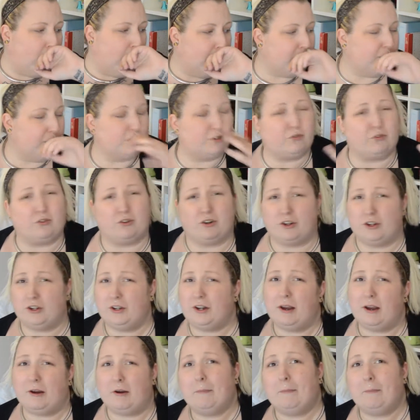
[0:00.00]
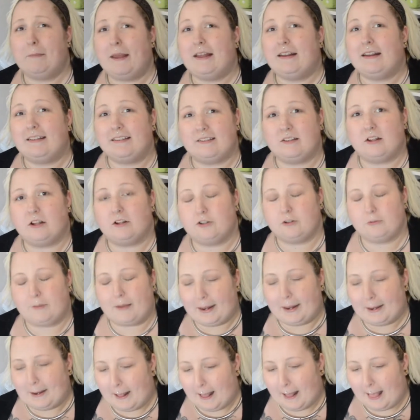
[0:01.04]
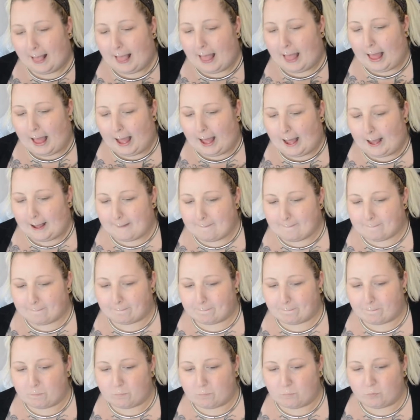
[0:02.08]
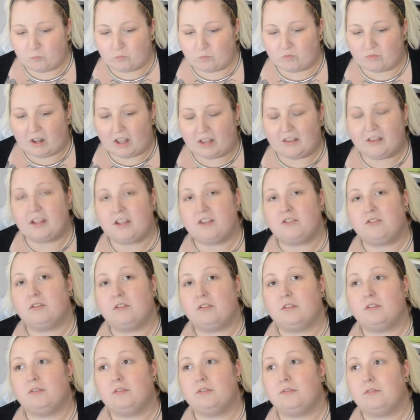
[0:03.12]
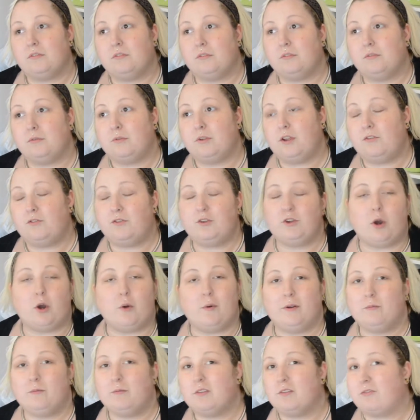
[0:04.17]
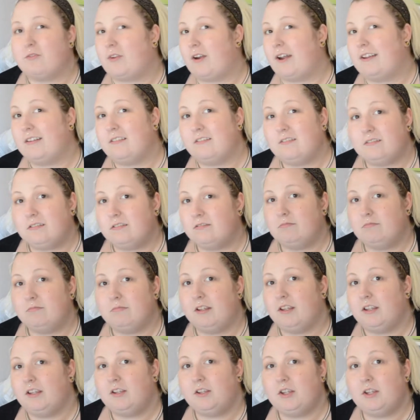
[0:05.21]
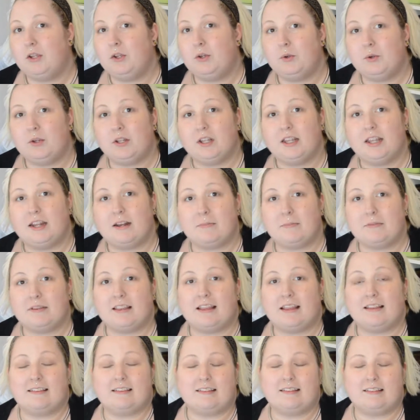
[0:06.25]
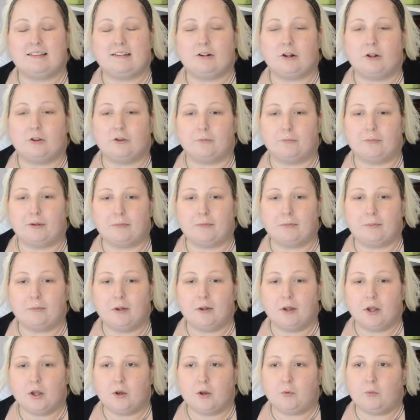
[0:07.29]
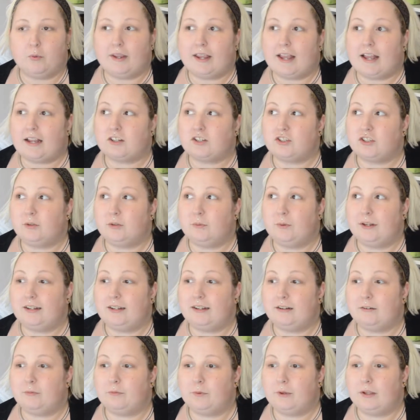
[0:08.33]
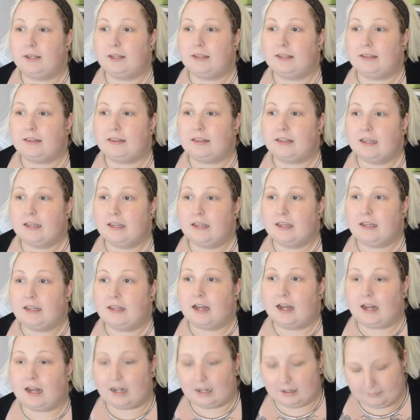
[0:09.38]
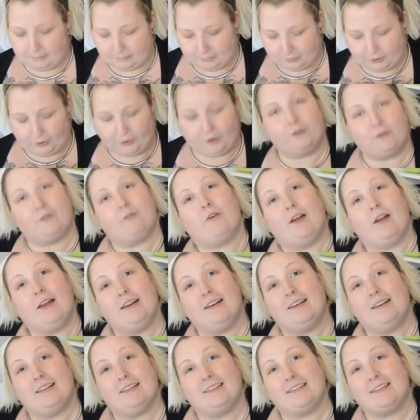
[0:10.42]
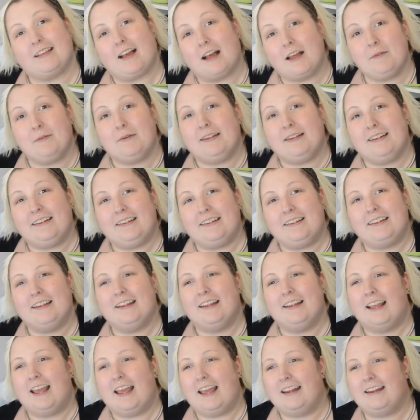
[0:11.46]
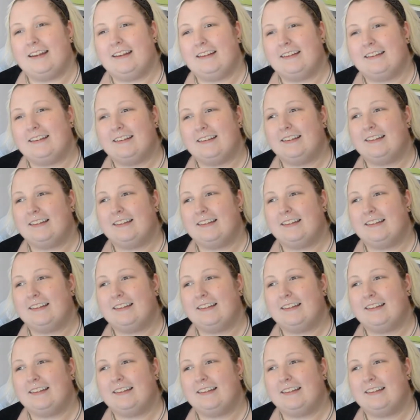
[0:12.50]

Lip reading: which for a good harem pant is not too bad. And if you go in with a friend, you can get up to that $60 minimum. We actually went in with her friend Skywind, and